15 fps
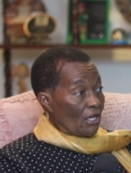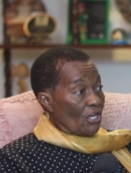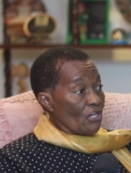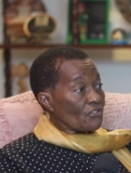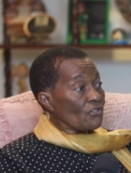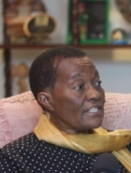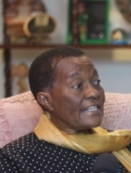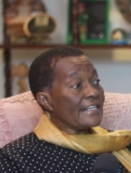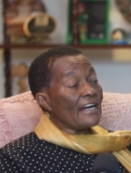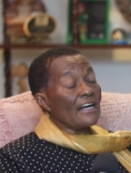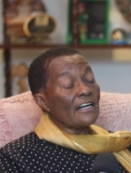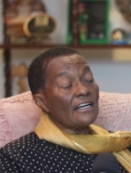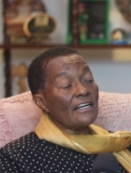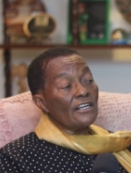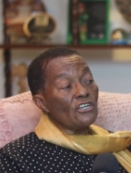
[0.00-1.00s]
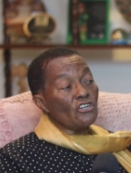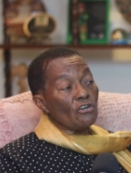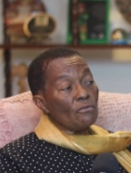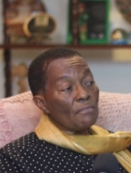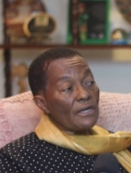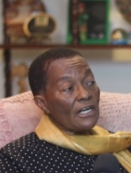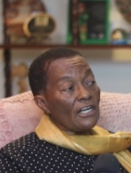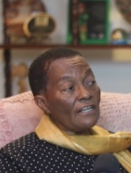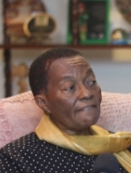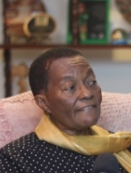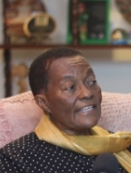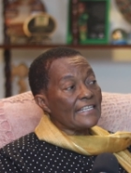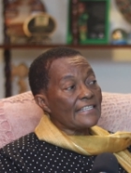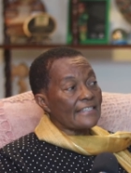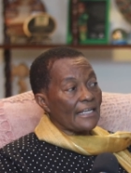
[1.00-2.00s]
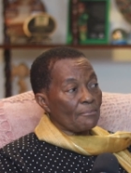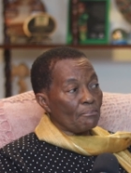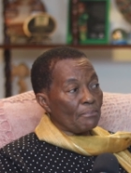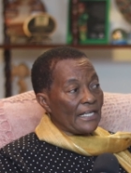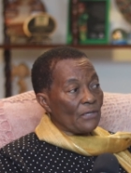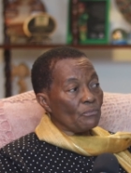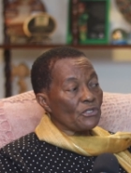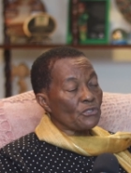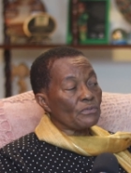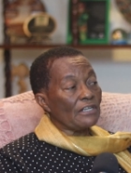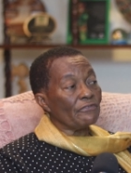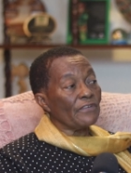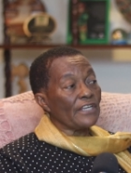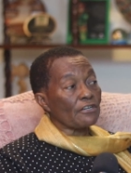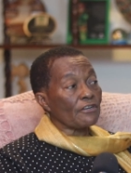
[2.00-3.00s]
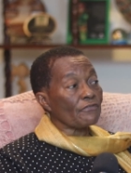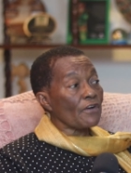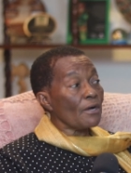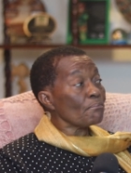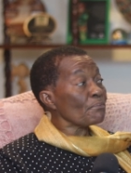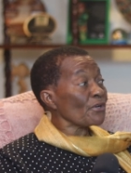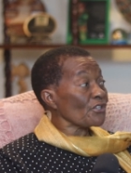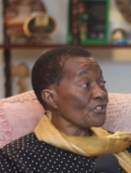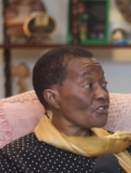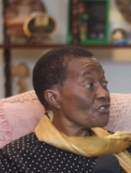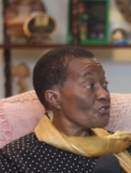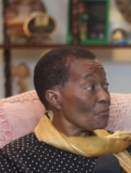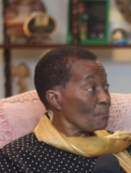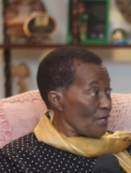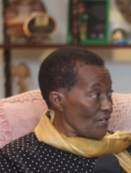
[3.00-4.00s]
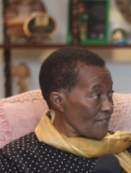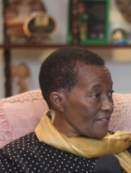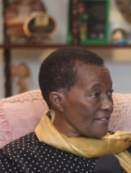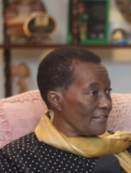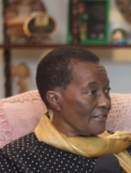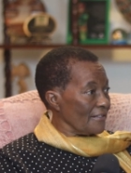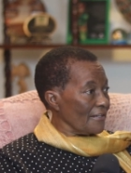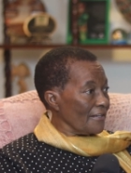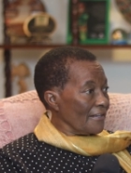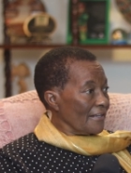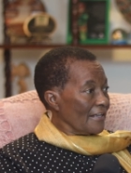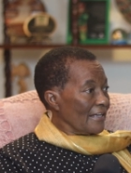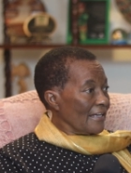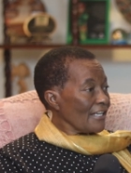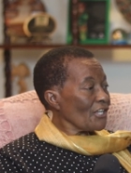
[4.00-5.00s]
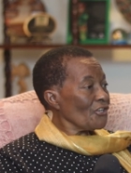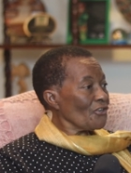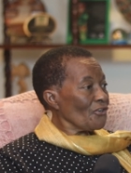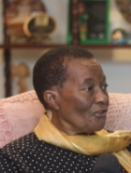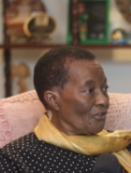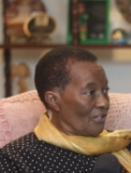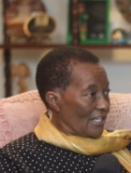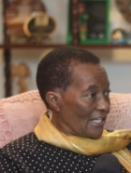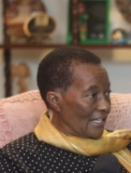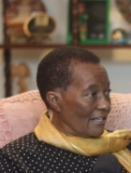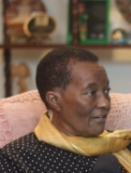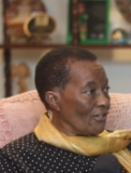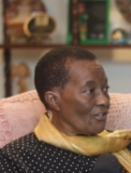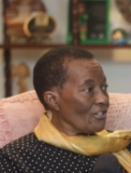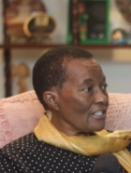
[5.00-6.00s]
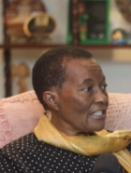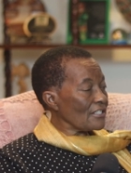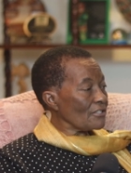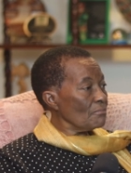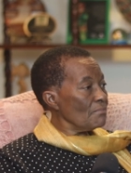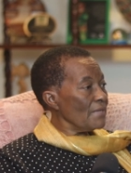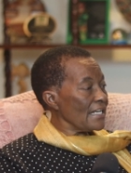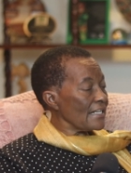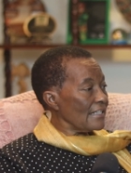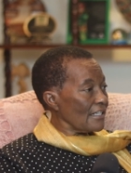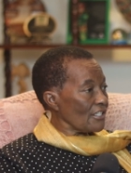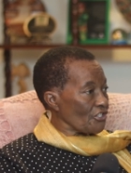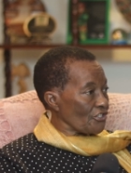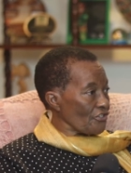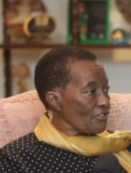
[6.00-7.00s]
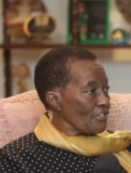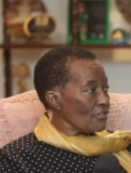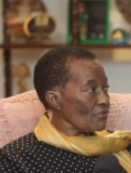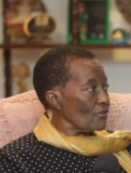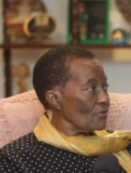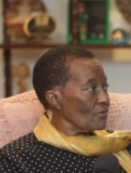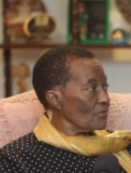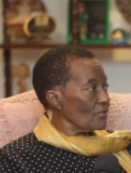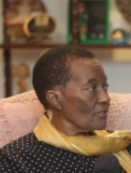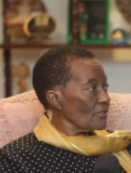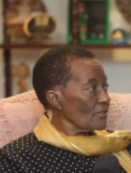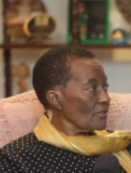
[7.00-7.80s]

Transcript: So there are a number of things at play which will vary from person to person, in order to make that turnaround.